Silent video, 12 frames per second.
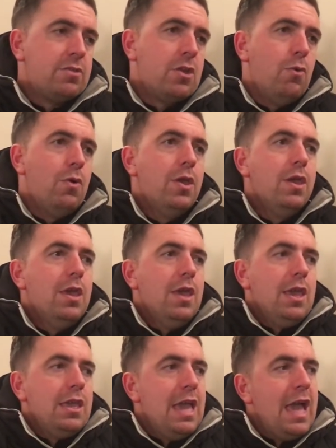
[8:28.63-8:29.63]
So
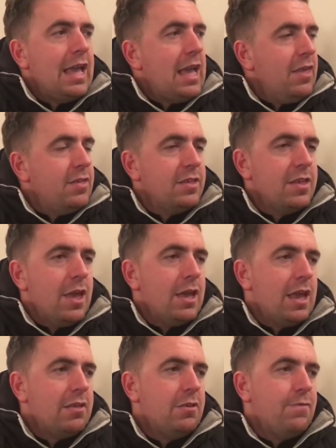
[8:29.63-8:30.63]
yeah, Gaz
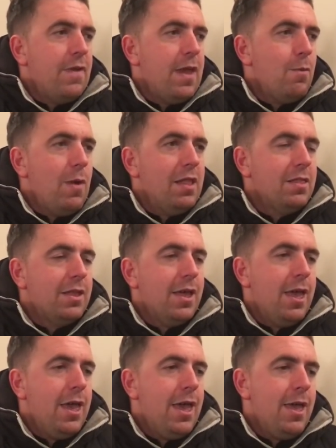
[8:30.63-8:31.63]
is fitting well.
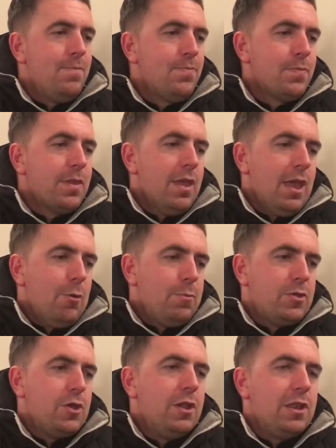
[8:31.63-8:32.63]

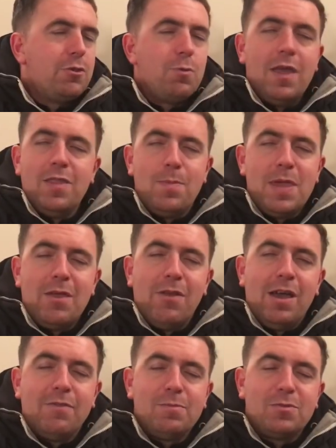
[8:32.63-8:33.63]
We certainly sweating the beer
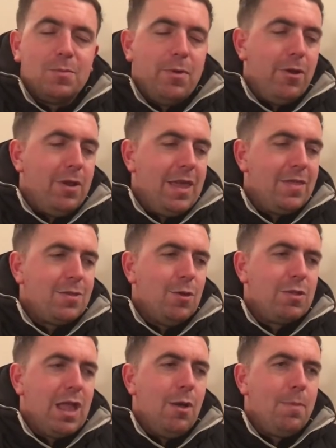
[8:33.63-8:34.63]
out of him tomorrow, like, there's
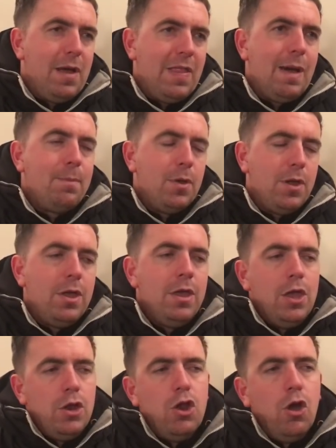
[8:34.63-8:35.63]
no doubt about that. But
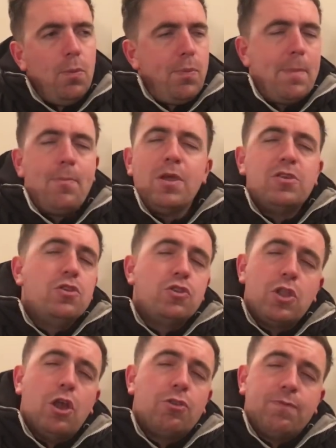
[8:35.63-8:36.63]
no, the preparation
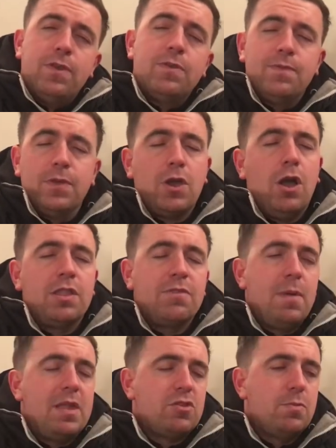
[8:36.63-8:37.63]
starts for
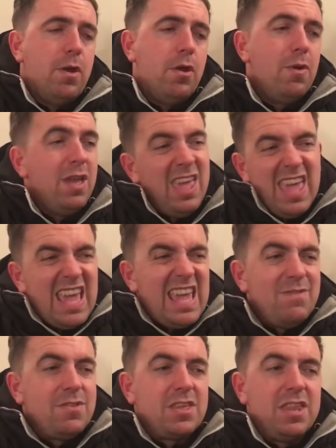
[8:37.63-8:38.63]
Cardiff Met tomorrow.
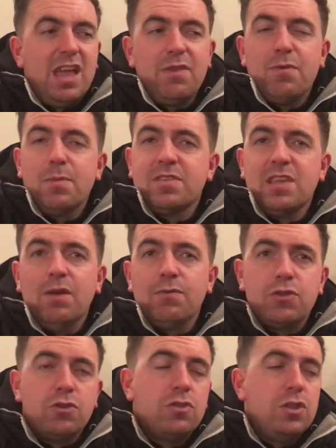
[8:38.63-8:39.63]
Even tonight for
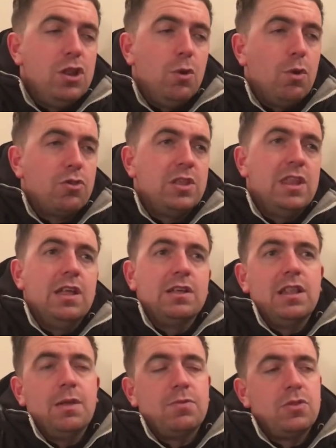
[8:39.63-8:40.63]
myself, just, you know, watching little
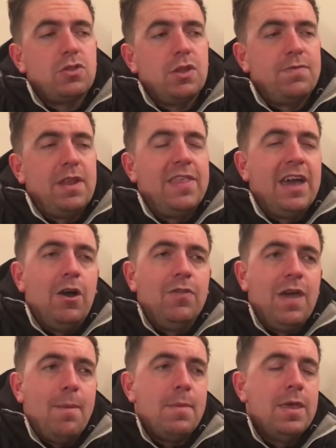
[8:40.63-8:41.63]
clips and stuff like that
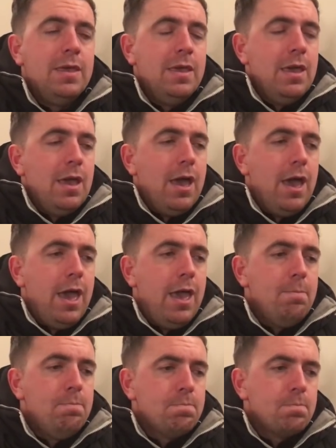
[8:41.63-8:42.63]
on them.
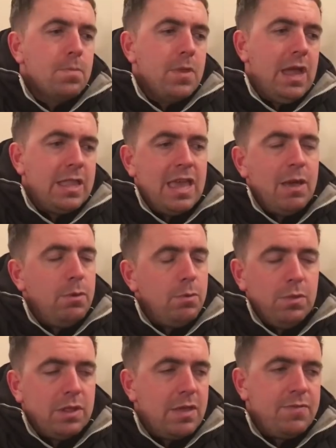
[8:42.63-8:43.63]
And yeah,
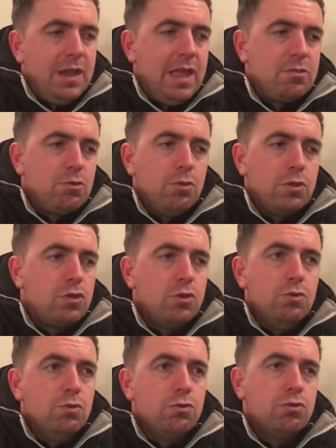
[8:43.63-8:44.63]
we'll give the lads all the
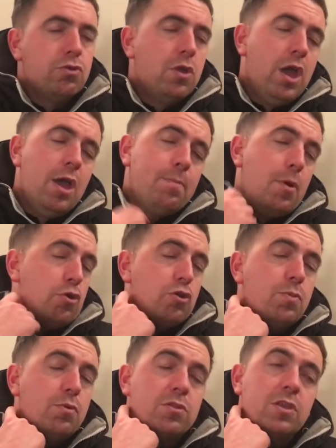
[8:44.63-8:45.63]
tools
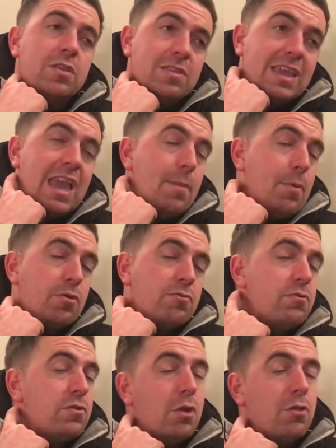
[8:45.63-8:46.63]
possible to get a
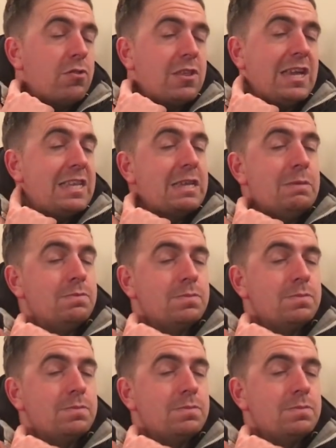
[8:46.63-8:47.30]
positive result on Saturday.